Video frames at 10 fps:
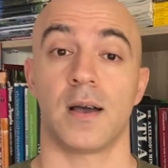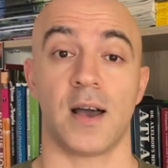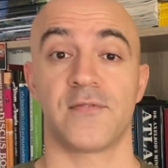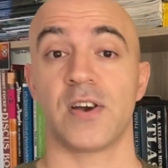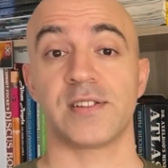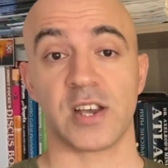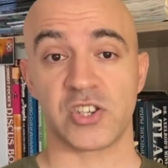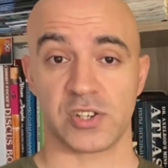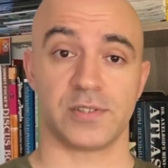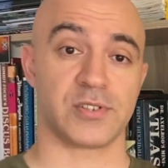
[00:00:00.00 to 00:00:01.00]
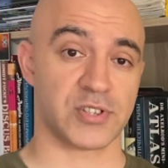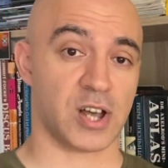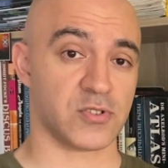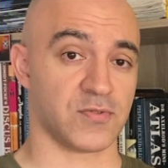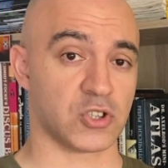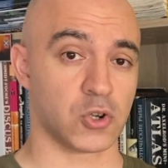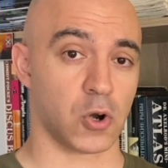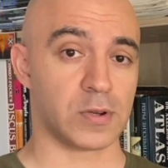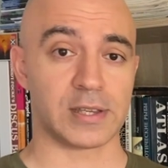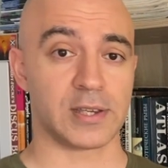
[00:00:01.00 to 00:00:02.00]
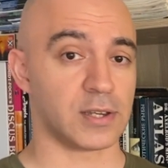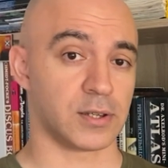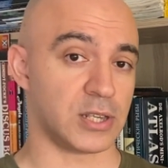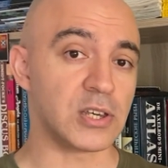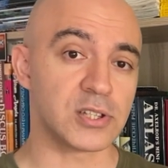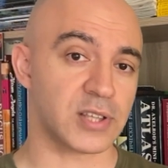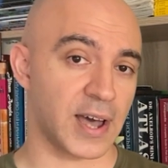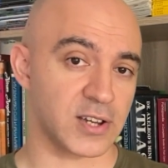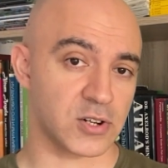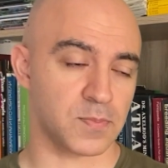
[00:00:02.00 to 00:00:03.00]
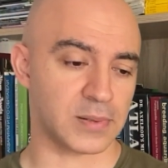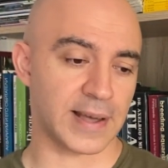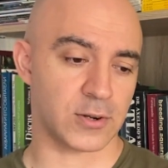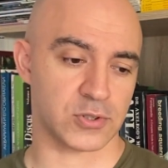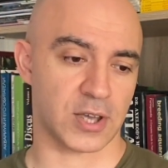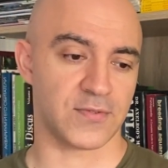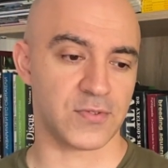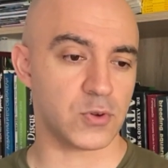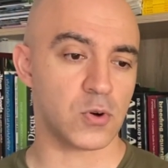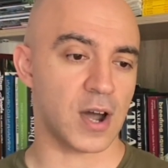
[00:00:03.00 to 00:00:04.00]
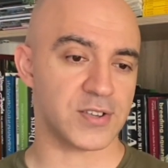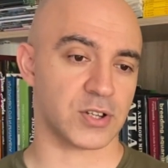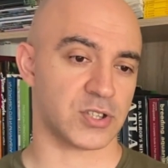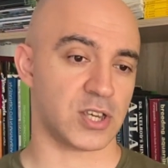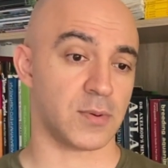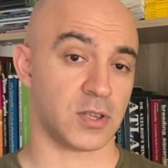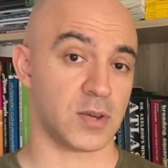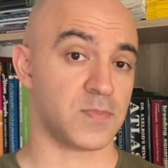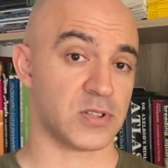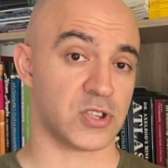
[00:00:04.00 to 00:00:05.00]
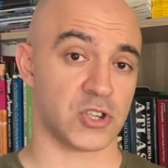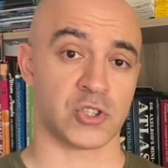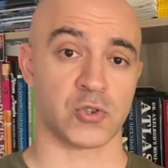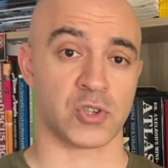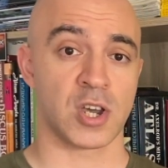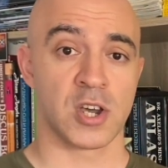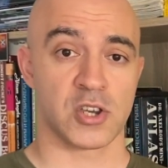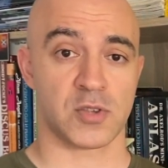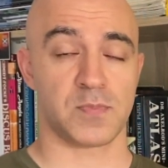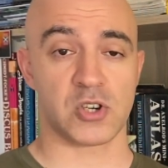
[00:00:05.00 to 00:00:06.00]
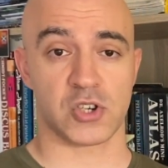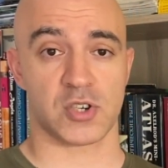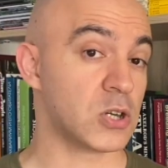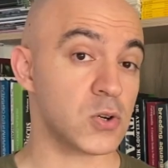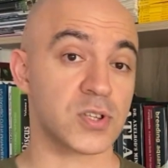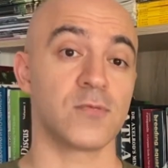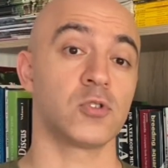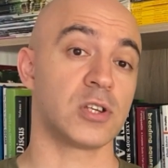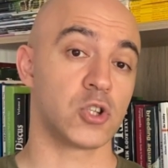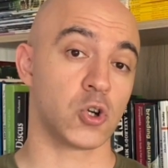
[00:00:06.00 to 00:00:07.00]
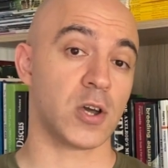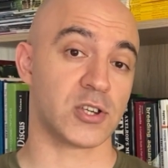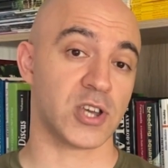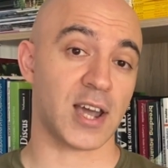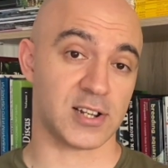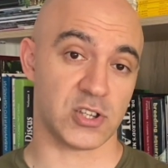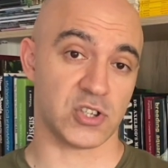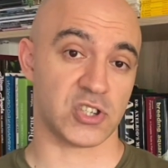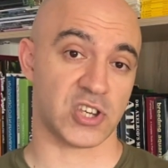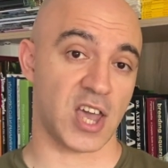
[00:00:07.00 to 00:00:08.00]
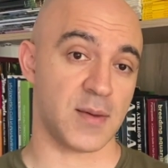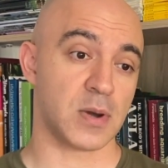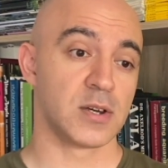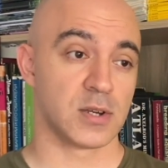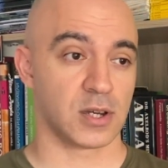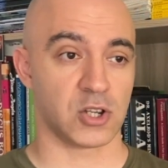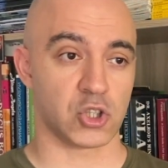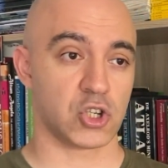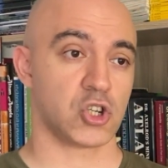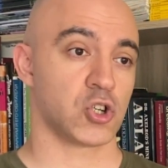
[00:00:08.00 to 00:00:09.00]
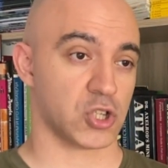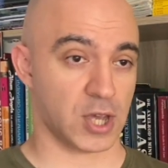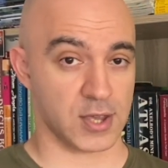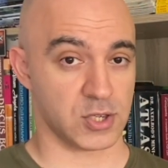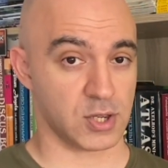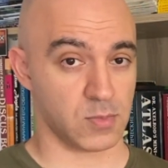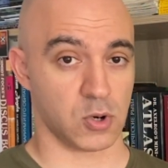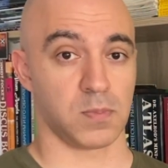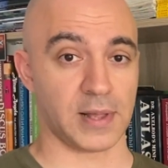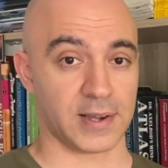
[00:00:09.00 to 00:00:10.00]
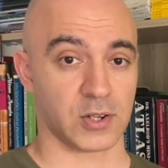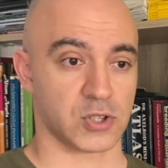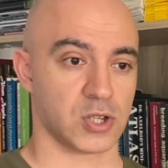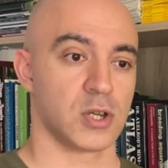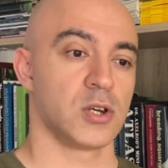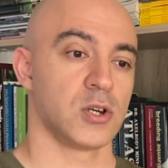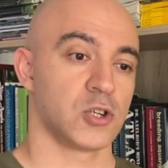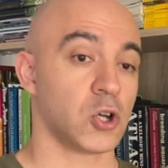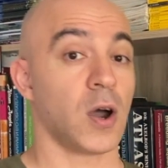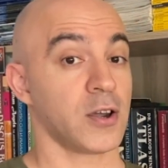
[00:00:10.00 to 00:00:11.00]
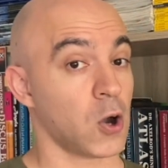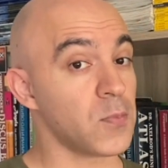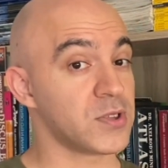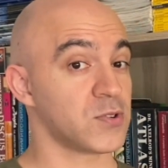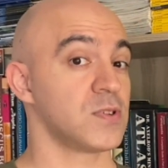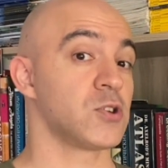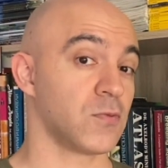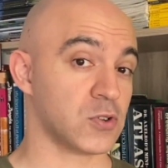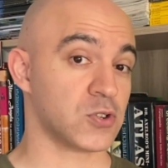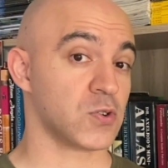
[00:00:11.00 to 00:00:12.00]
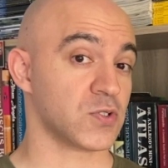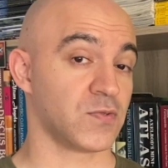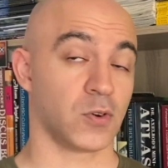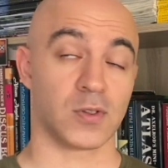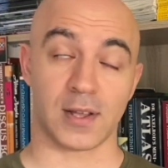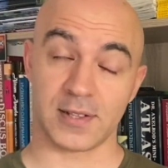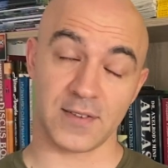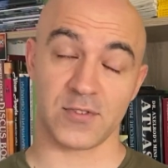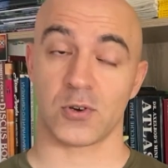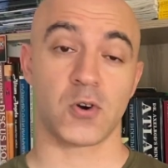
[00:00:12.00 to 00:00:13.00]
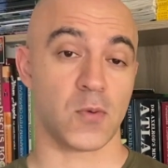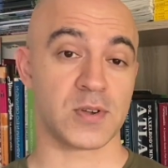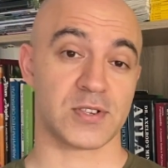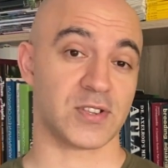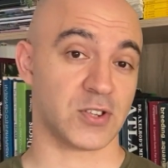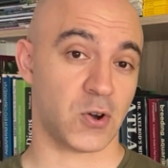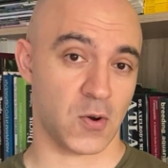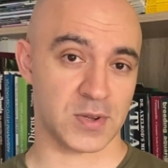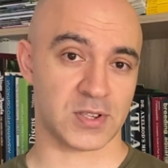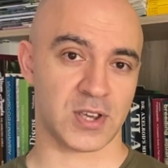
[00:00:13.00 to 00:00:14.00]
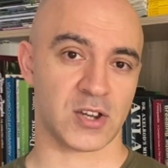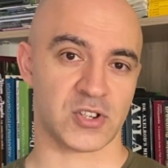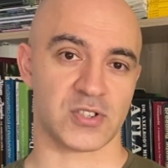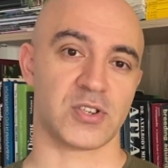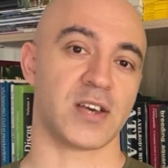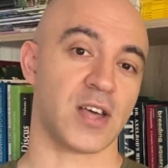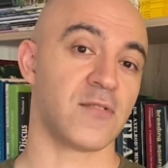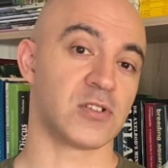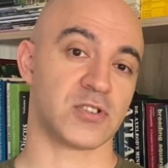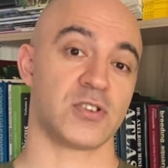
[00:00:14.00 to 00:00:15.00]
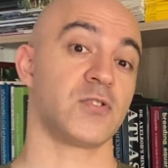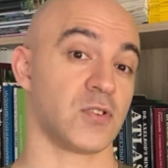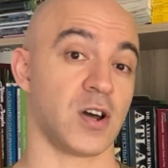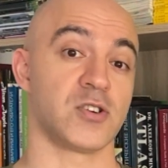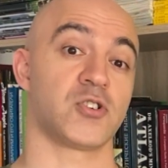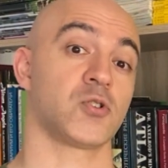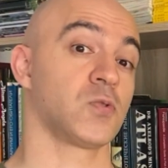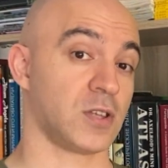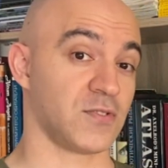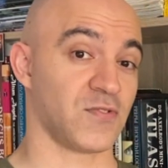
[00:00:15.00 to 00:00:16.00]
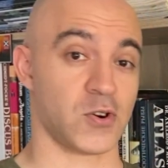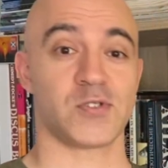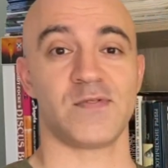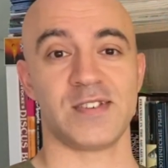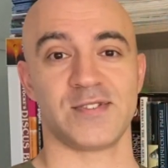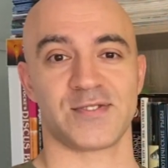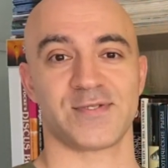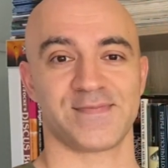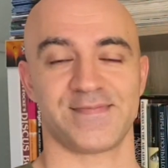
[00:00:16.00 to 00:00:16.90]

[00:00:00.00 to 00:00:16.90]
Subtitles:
I've had excellent results with growing king tiger plecos and few other Hypancistrus species, because they would enjoy exactly the same conditions as zebra plecos. So I hope this video was useful. Leave your comments in the comment sections, and I will see you soon in further videos.